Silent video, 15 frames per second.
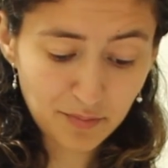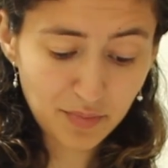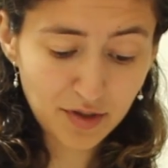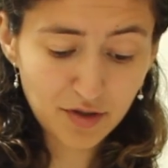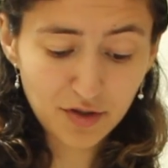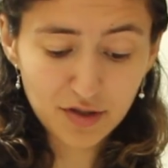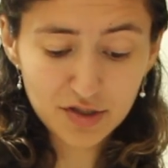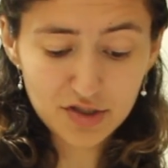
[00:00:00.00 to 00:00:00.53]

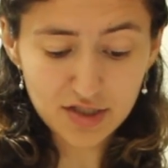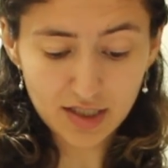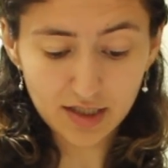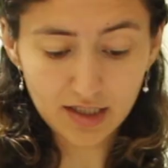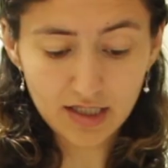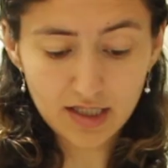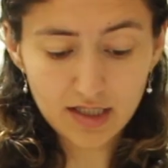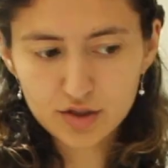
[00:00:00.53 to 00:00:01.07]
butter and
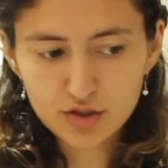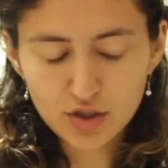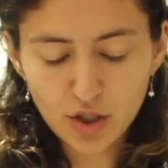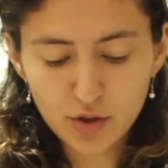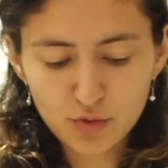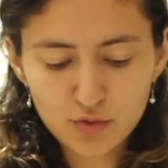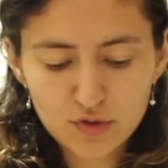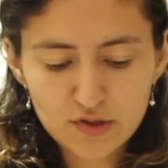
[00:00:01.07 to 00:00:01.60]
jelly,
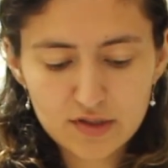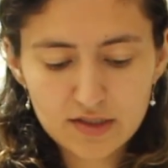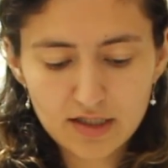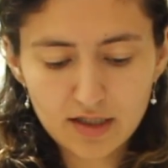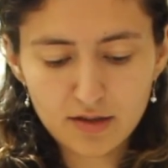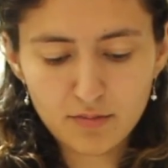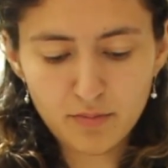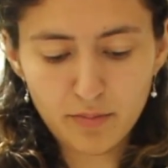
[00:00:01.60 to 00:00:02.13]
toast
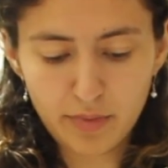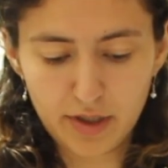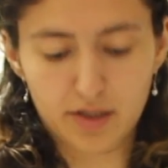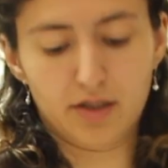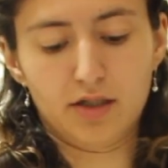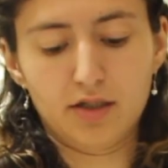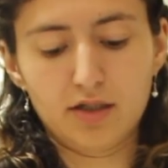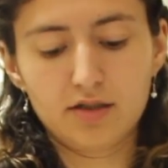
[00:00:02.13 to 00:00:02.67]
and butter,